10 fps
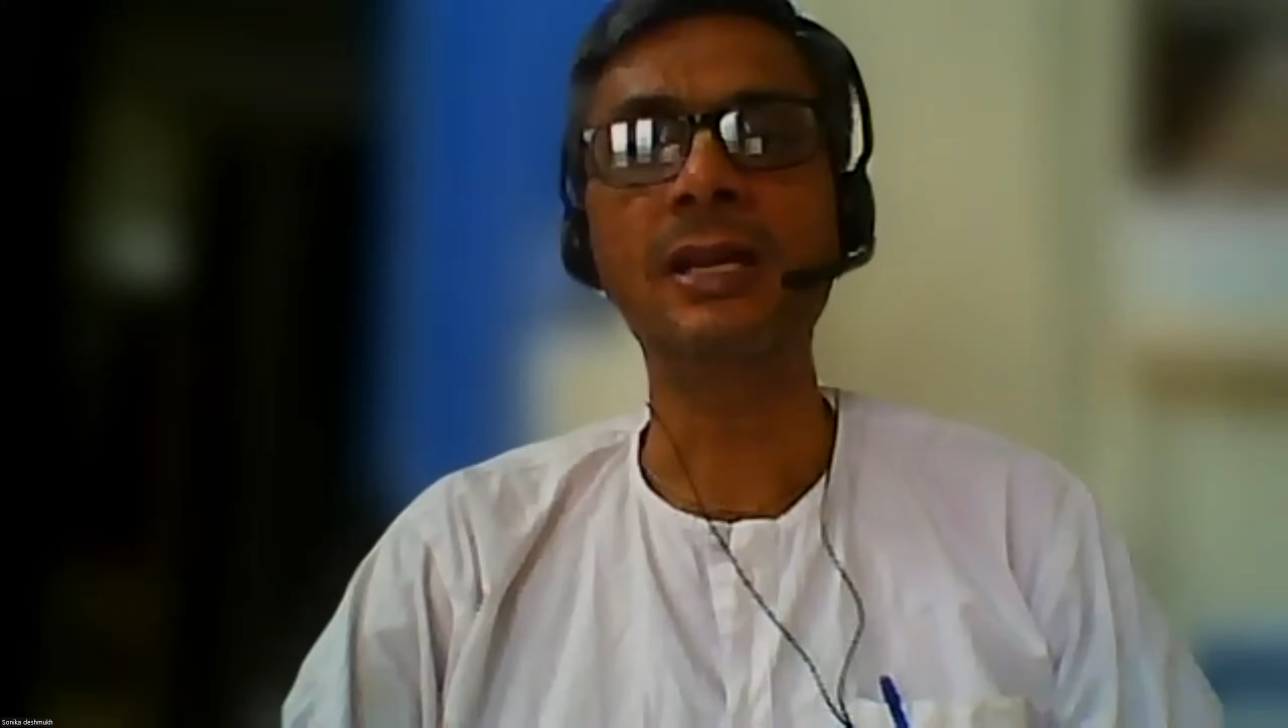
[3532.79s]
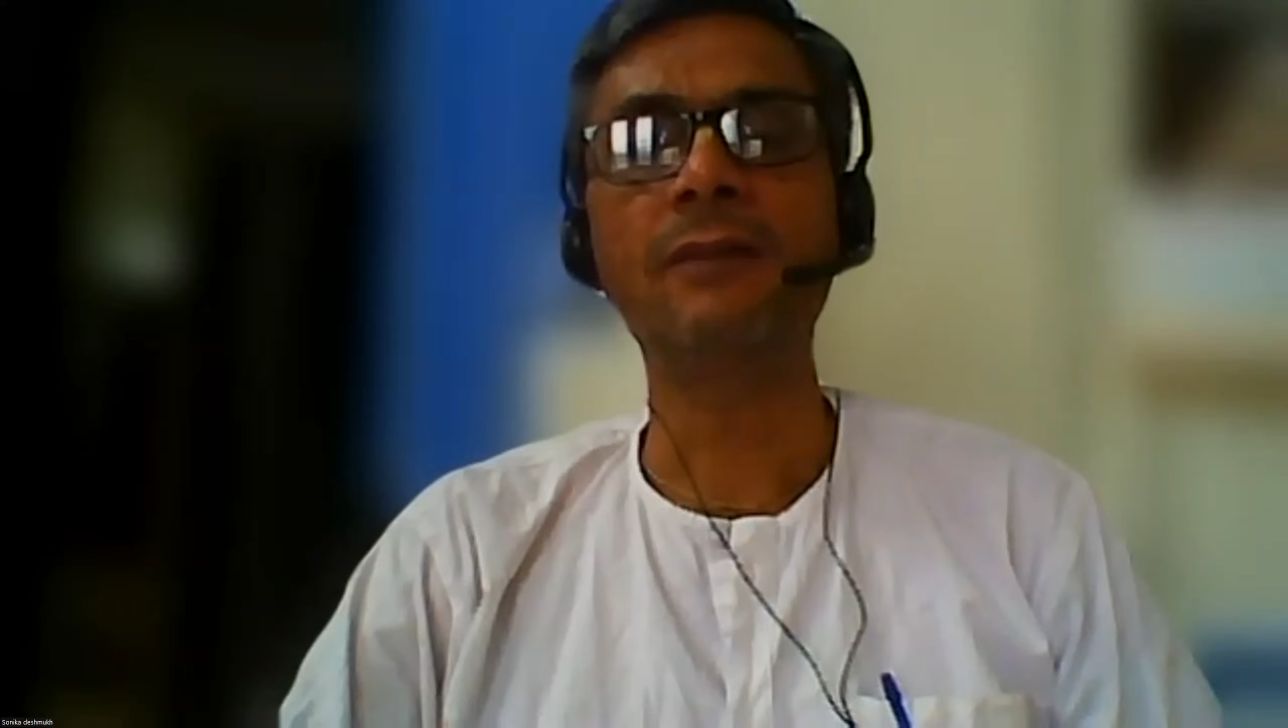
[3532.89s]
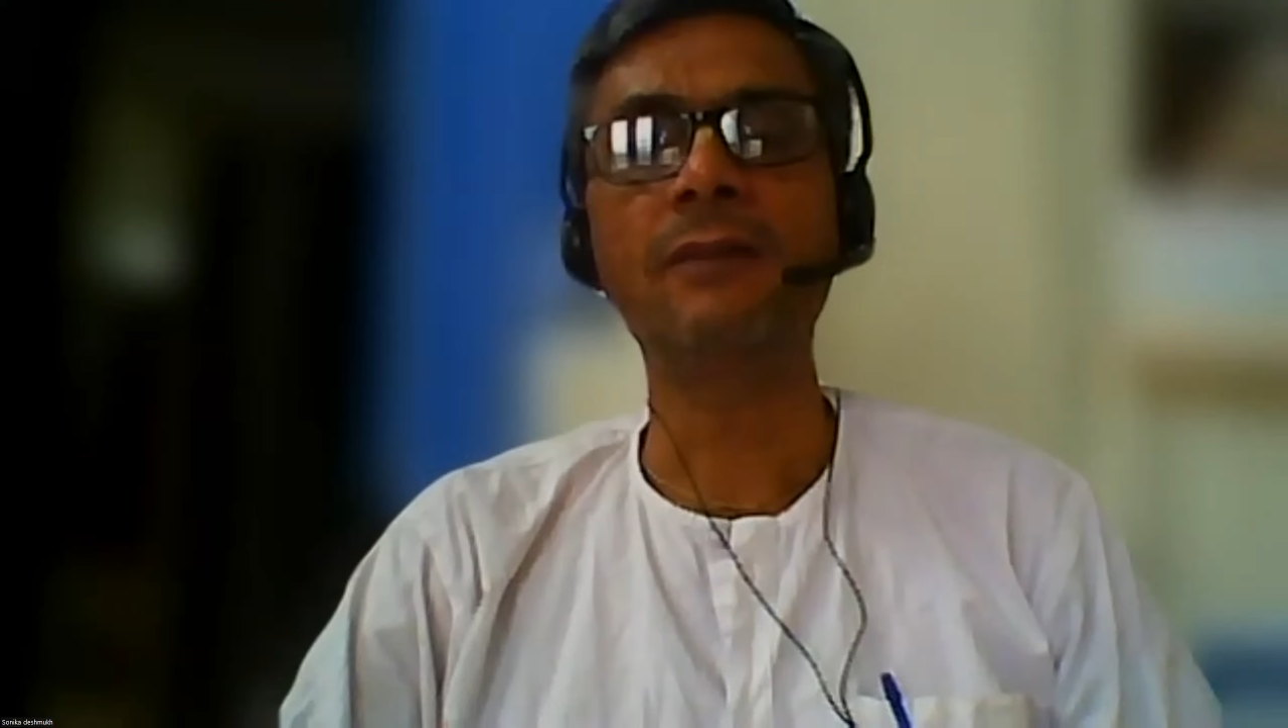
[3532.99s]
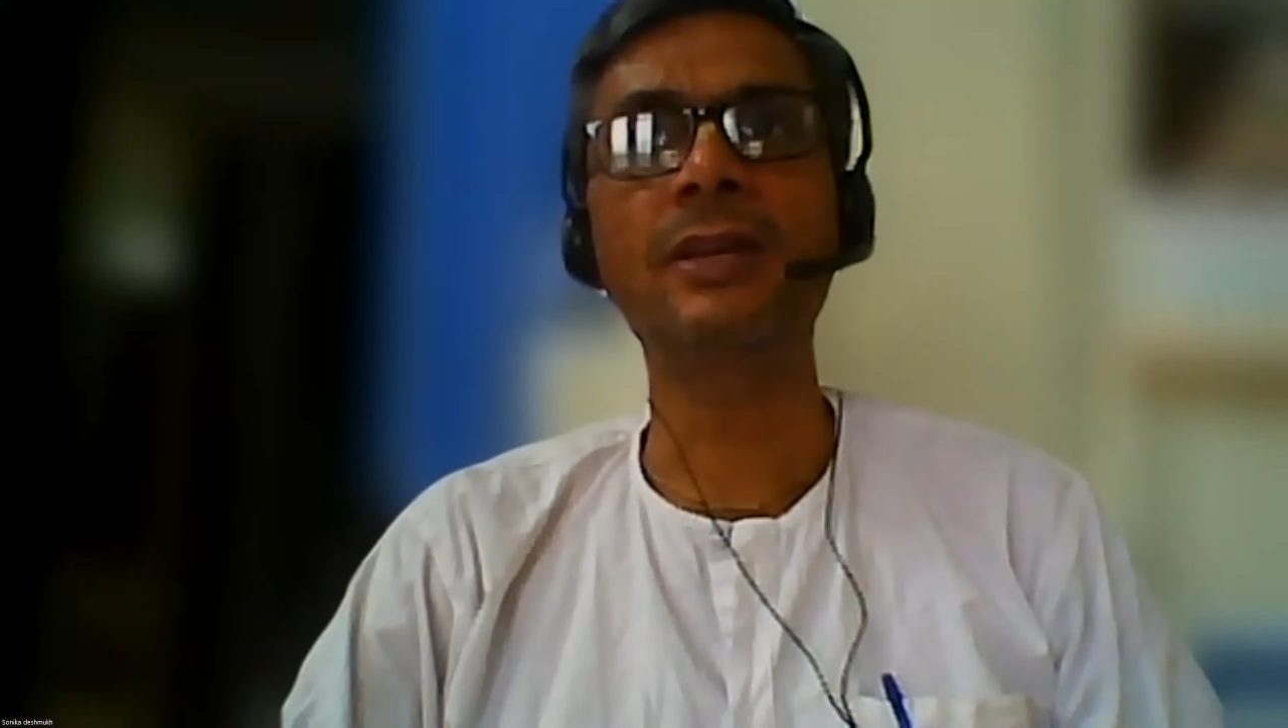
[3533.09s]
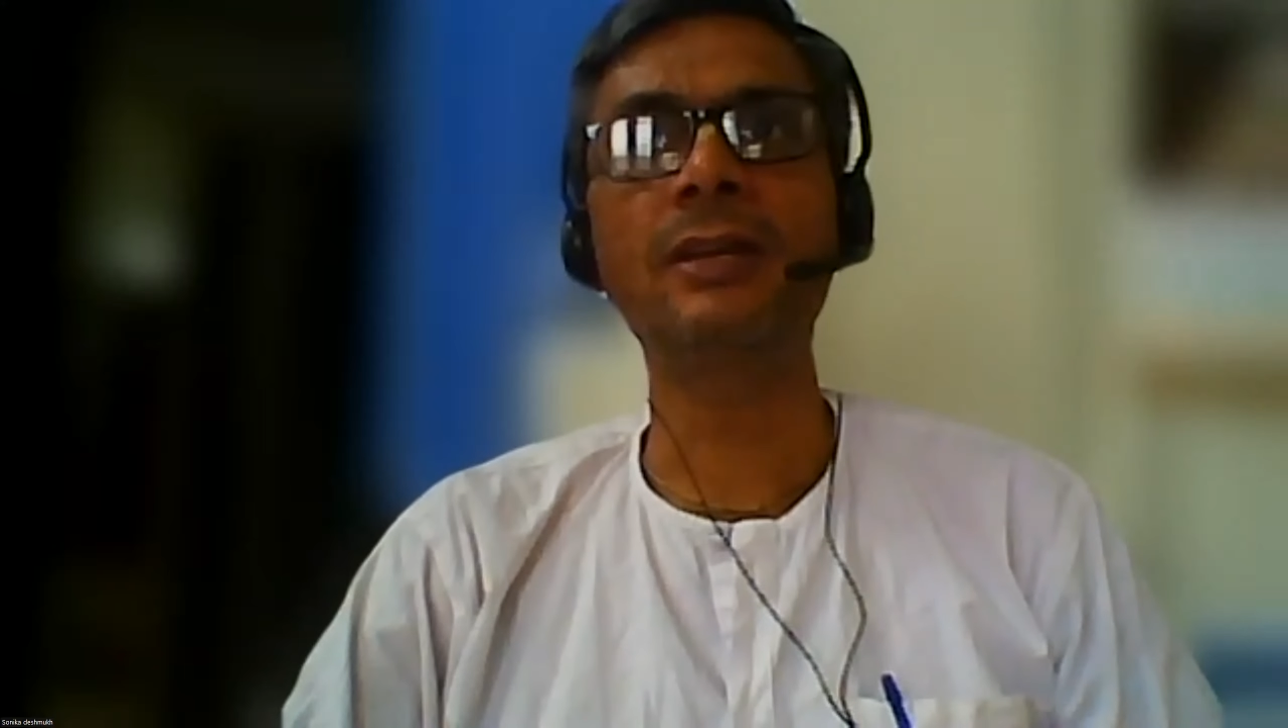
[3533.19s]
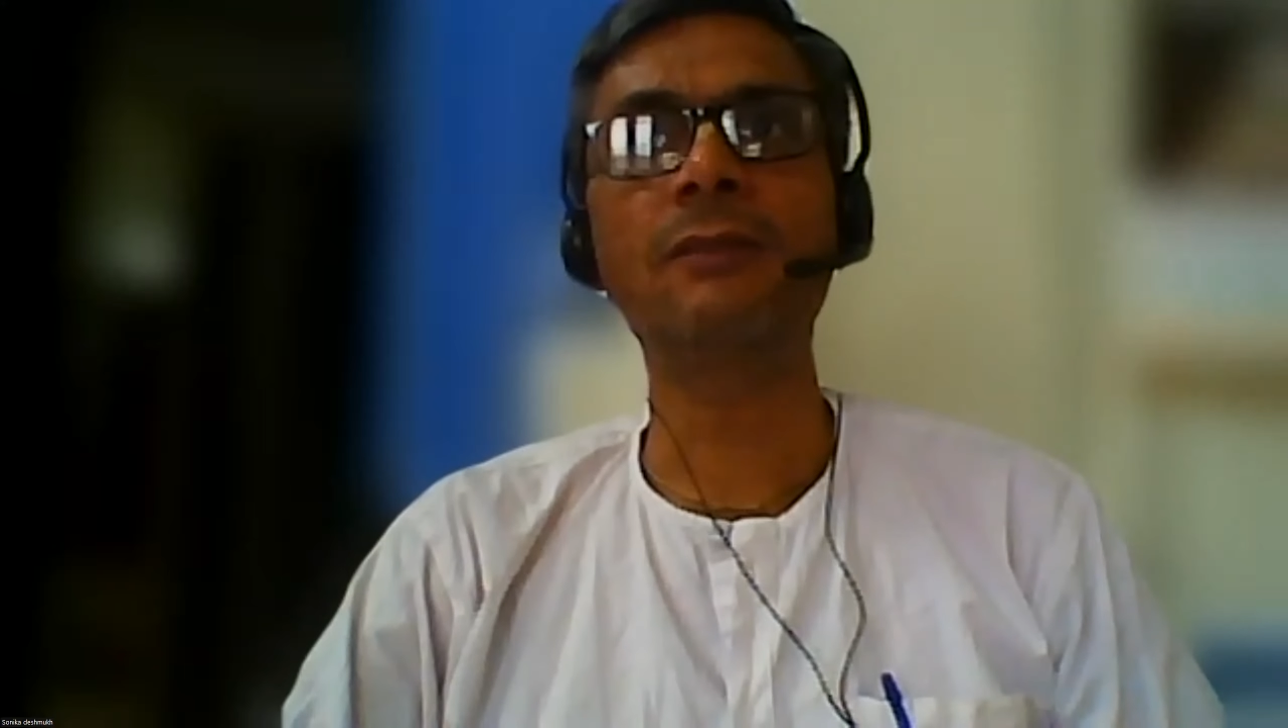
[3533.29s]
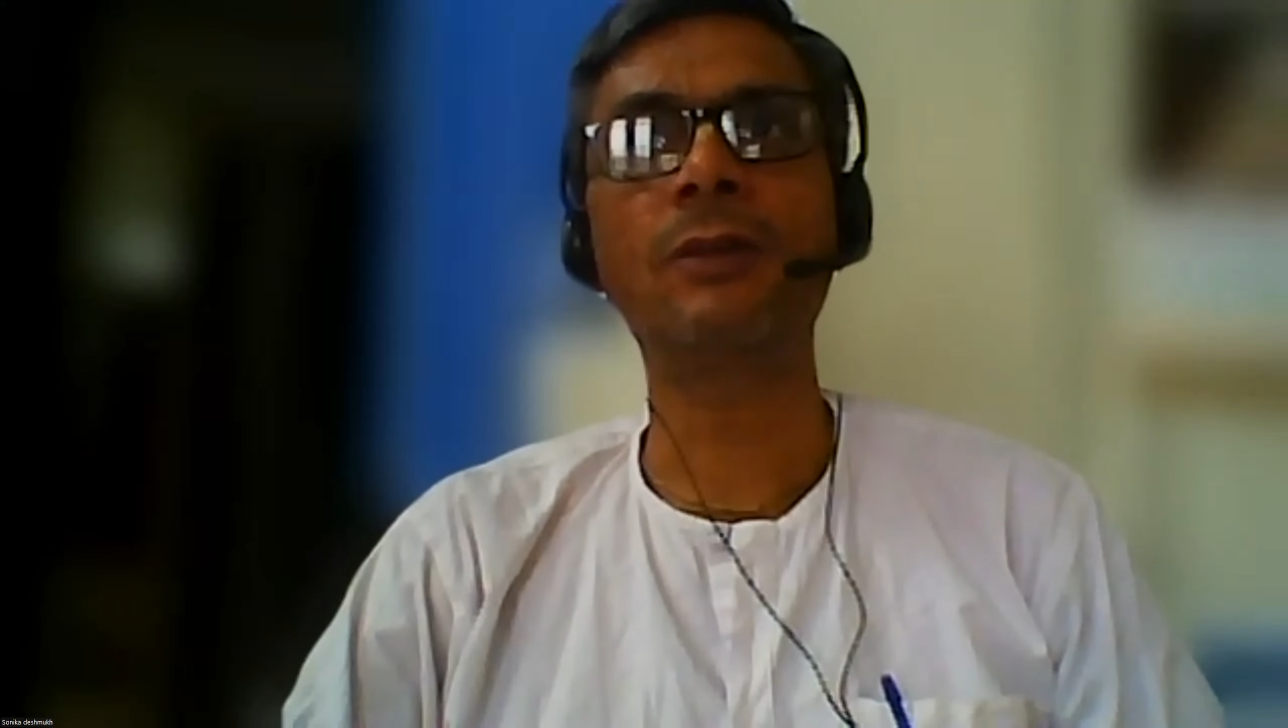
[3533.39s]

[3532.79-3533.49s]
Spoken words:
we